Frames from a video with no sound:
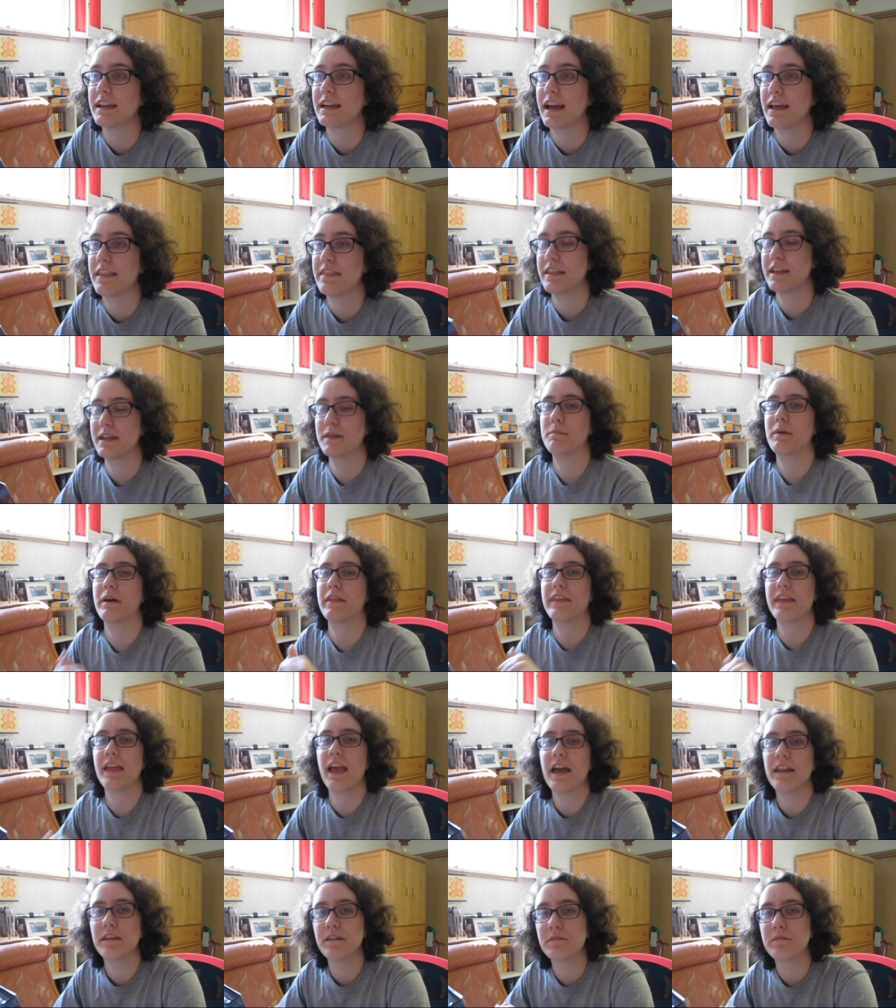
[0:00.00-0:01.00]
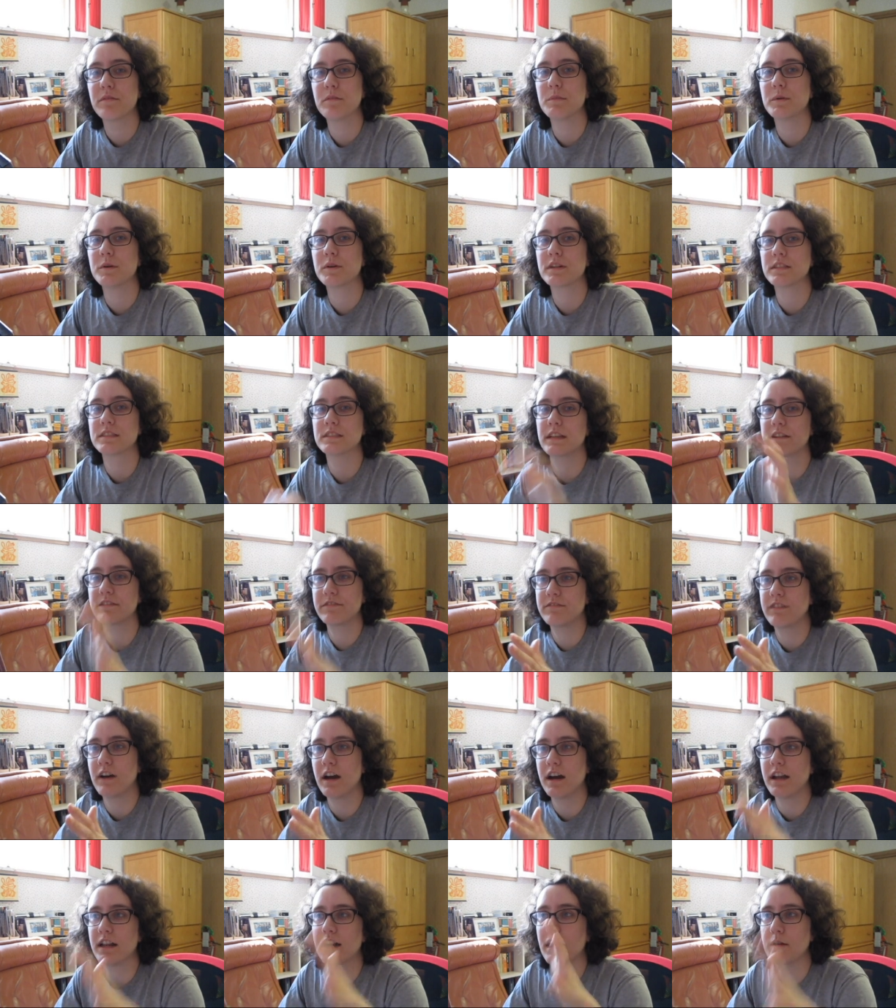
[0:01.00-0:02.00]
I think by the end of the book is like,
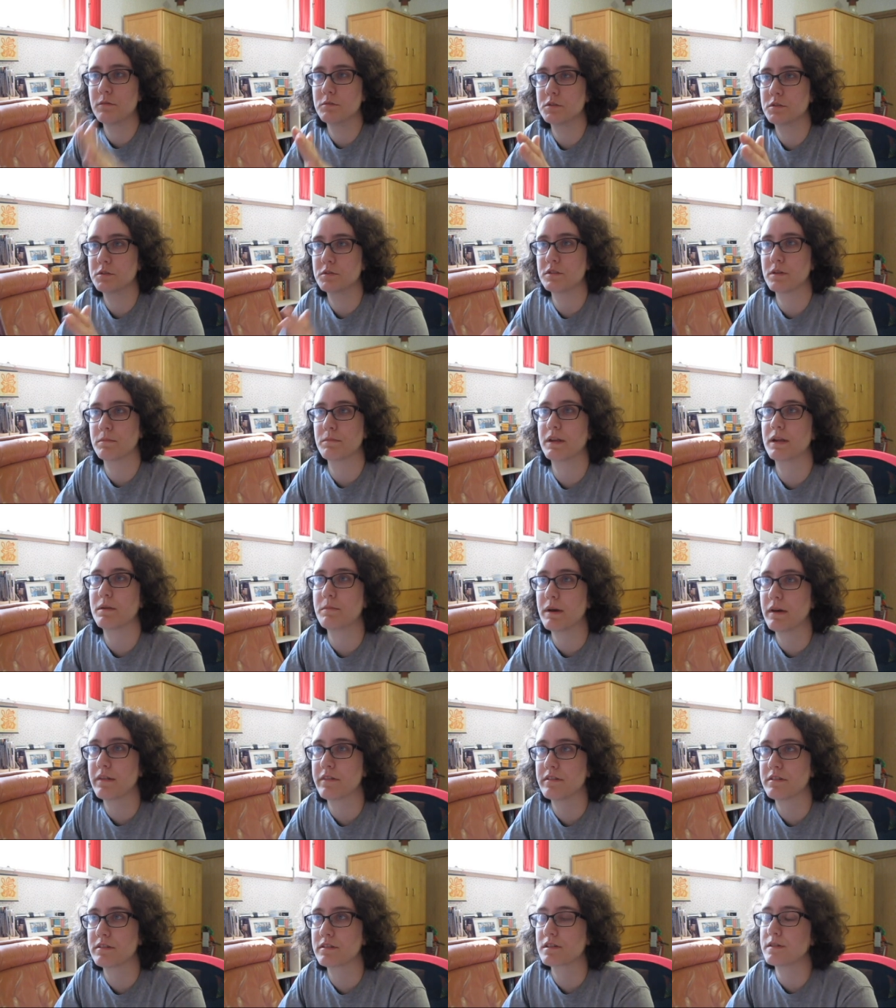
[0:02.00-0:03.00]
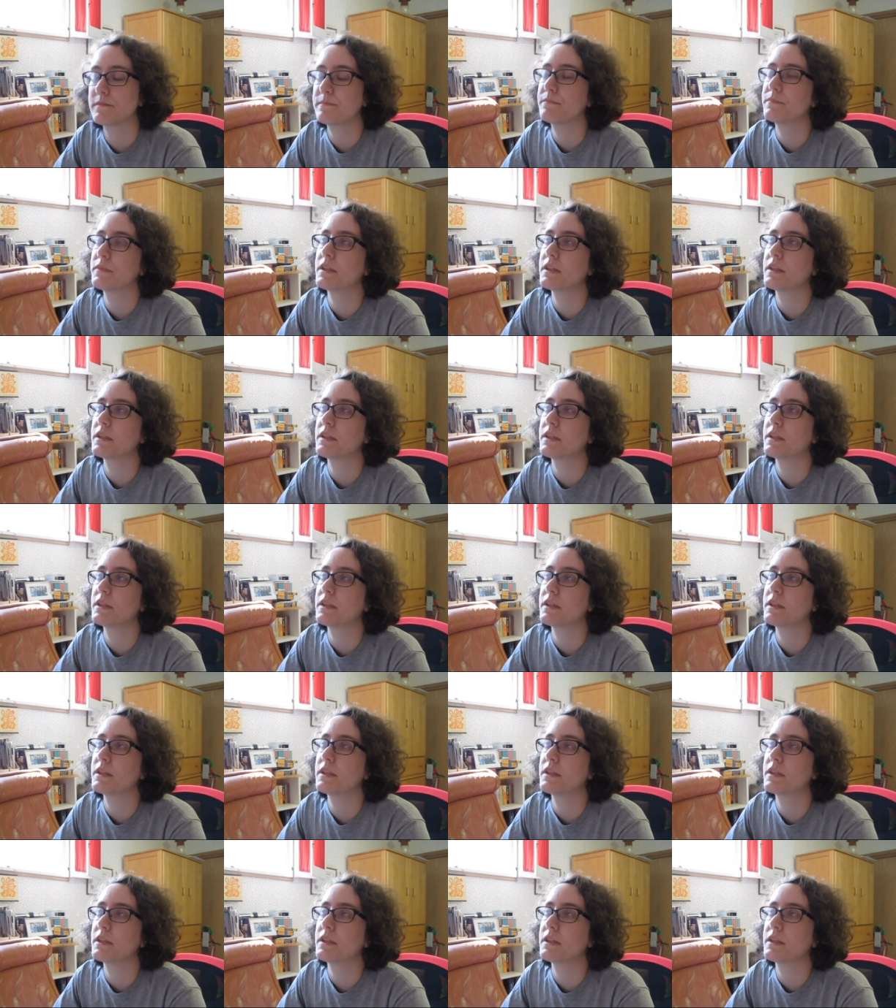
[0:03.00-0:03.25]
fine, I will do something about this.